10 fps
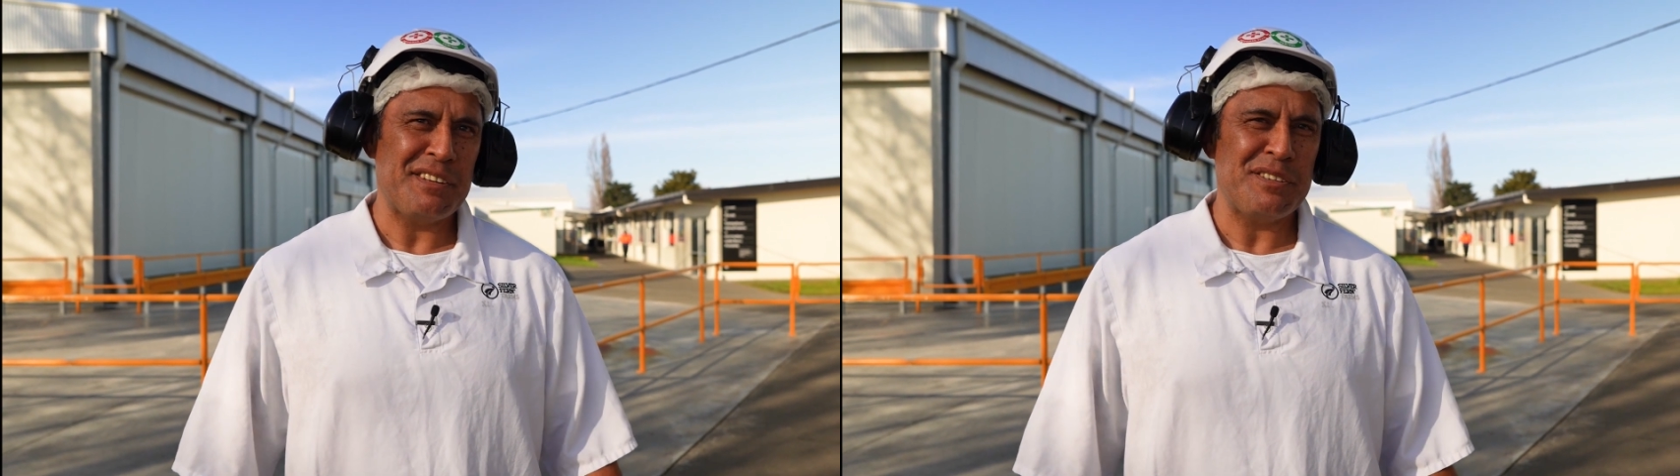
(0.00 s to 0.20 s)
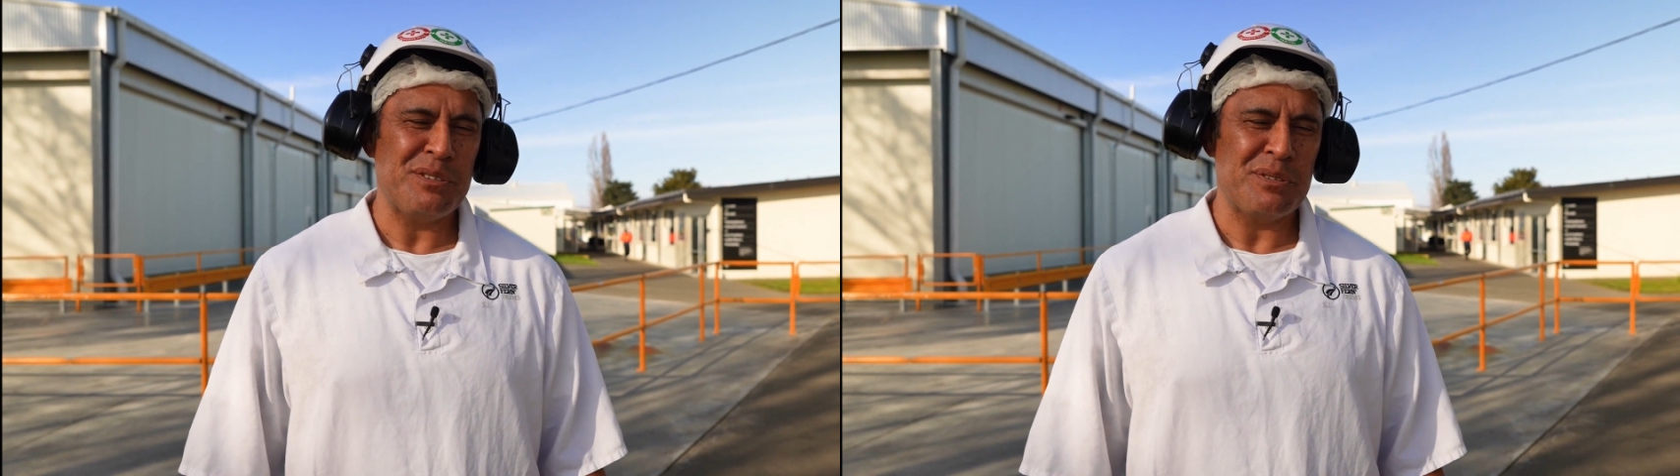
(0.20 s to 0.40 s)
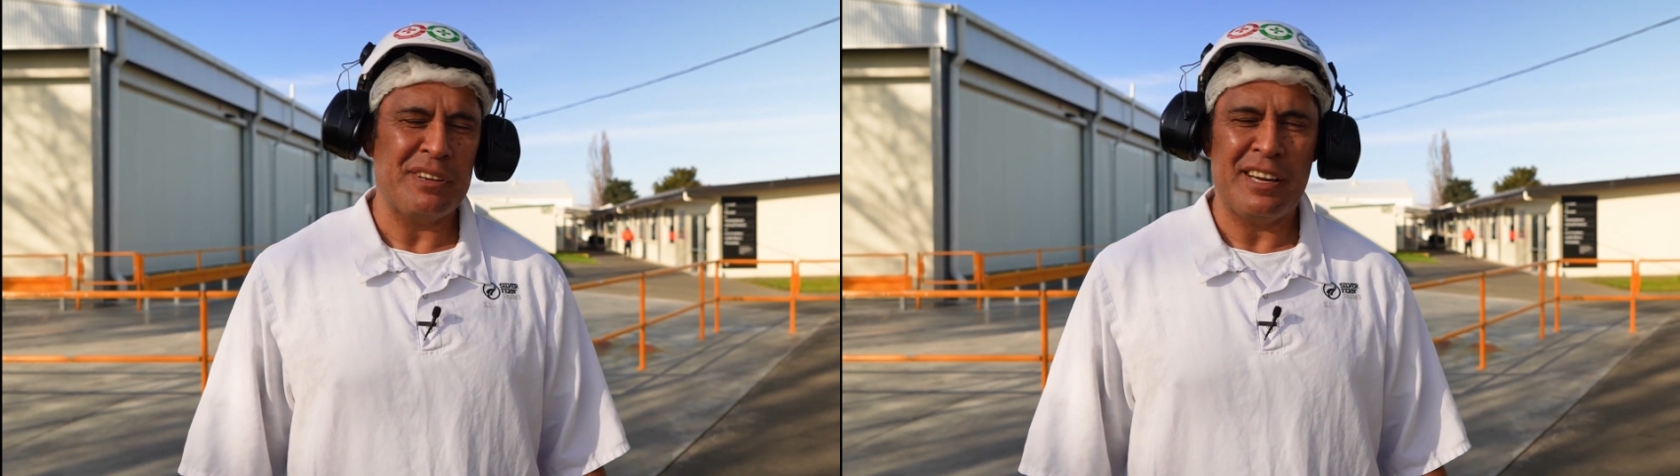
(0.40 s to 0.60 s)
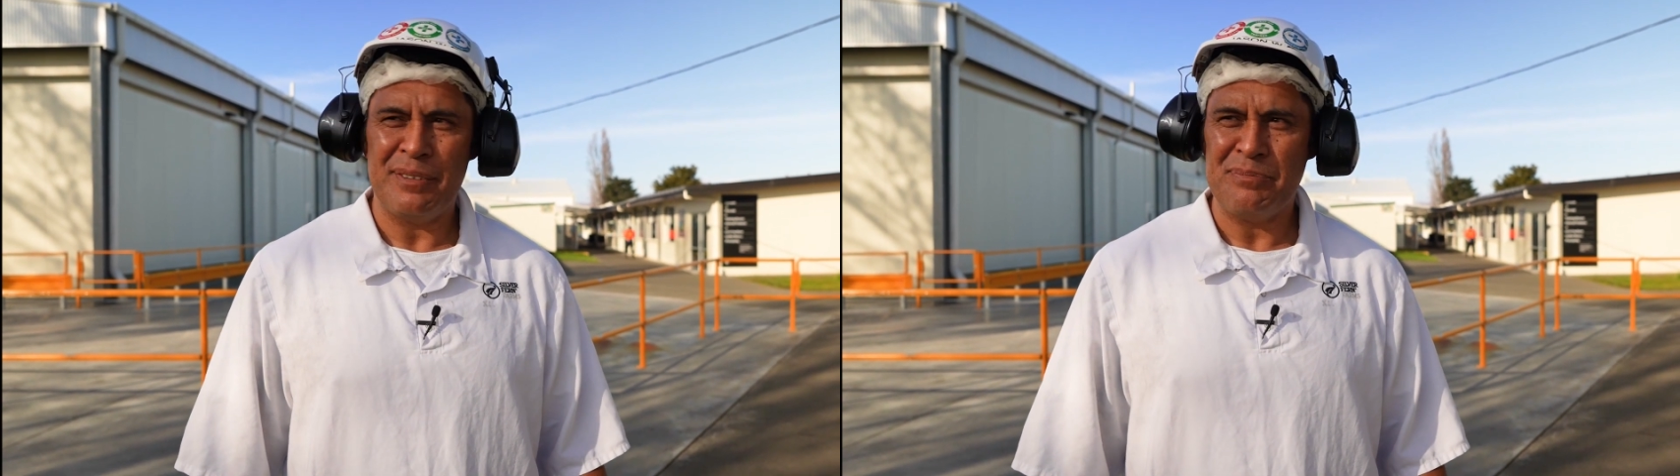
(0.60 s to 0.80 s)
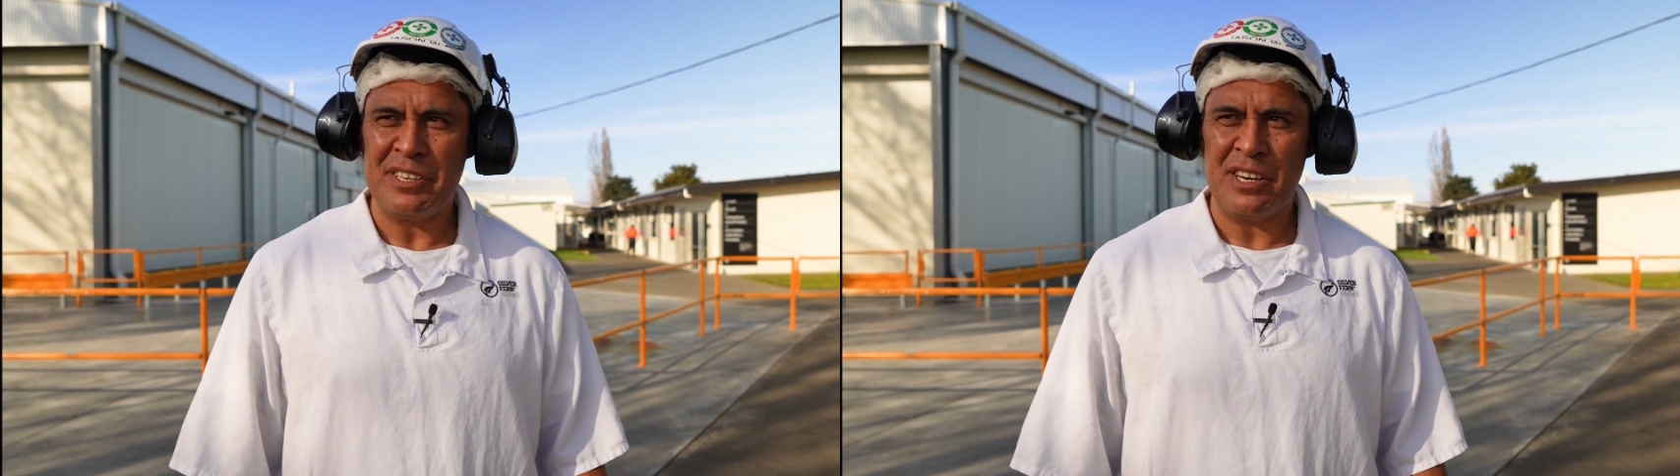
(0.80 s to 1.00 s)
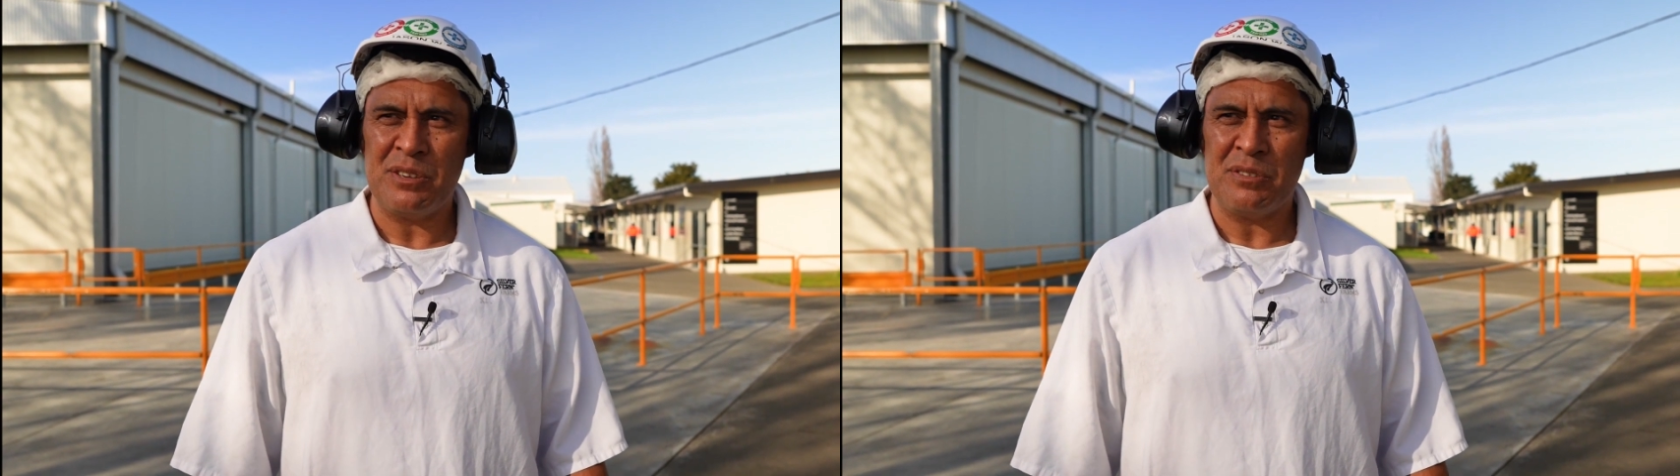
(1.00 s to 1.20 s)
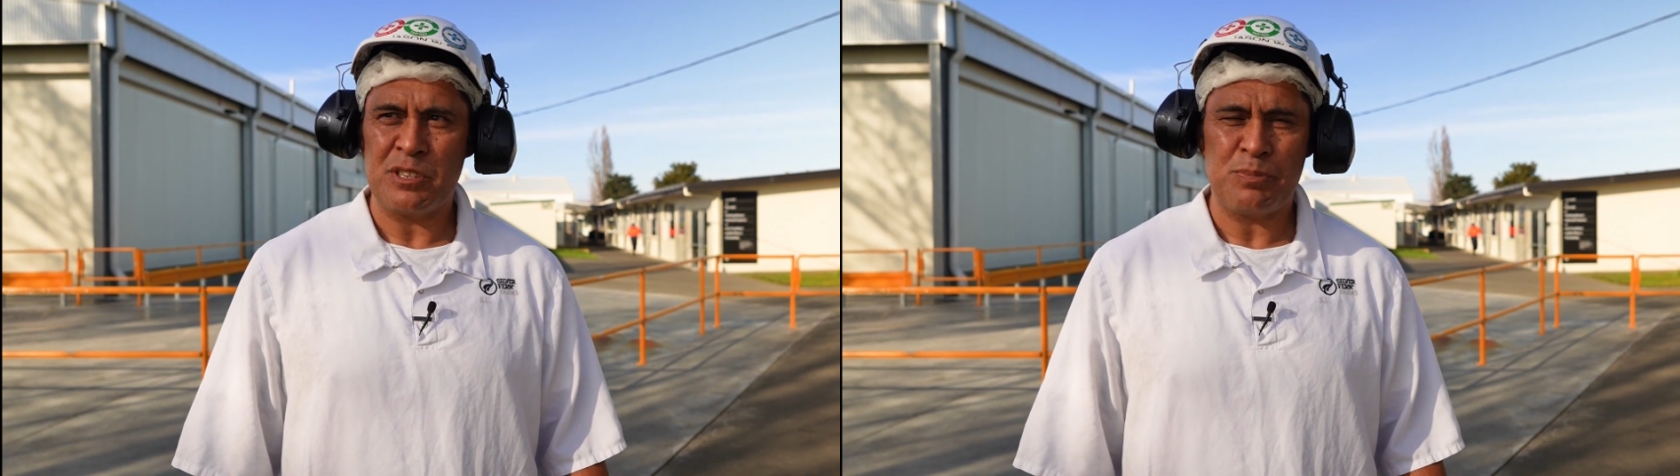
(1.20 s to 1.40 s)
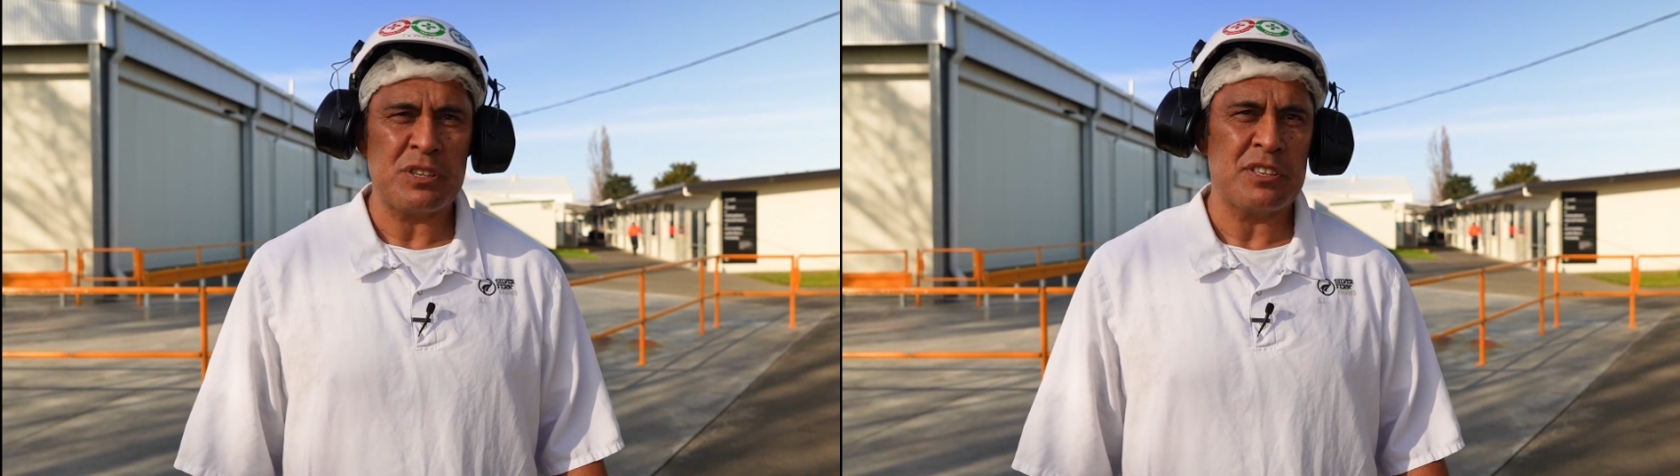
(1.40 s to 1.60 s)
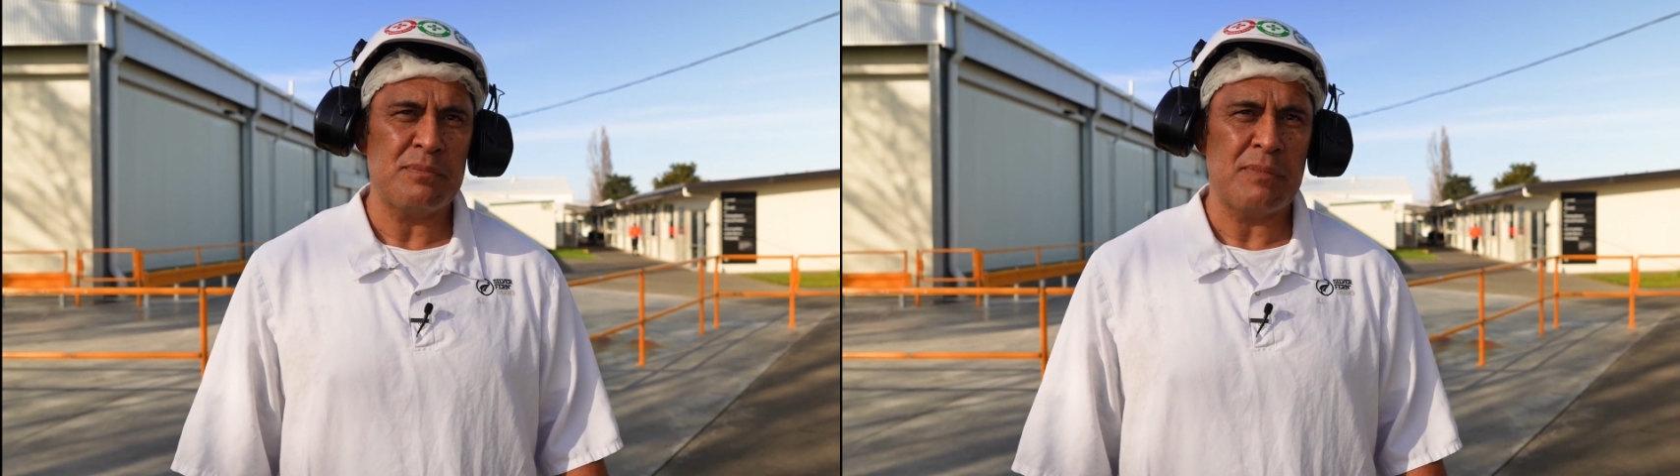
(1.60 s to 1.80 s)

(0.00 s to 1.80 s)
You know, especially